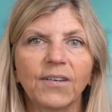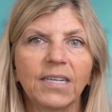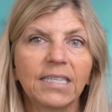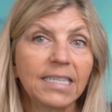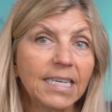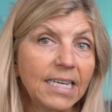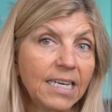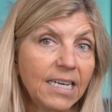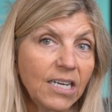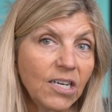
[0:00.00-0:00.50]
any
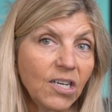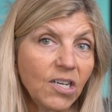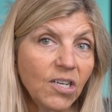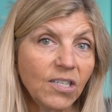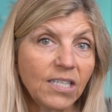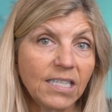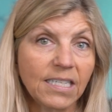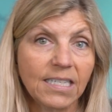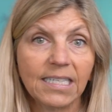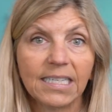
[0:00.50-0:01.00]
data here
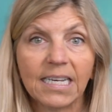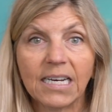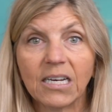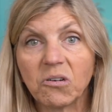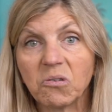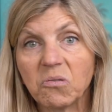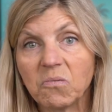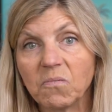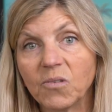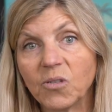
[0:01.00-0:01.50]
since I
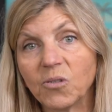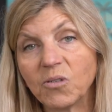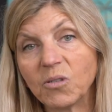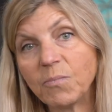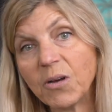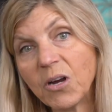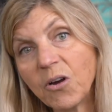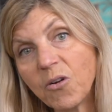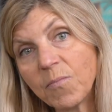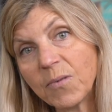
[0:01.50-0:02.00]
don't use a
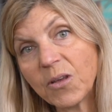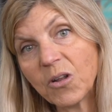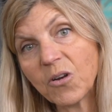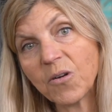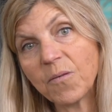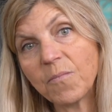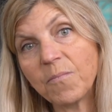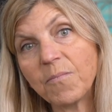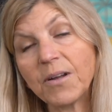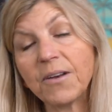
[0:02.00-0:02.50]
power
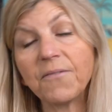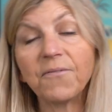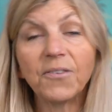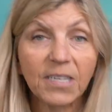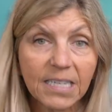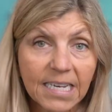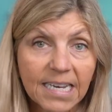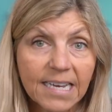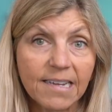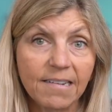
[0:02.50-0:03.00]
meter, but if you
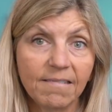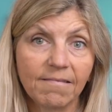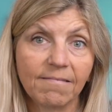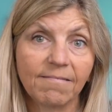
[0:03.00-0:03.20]
did,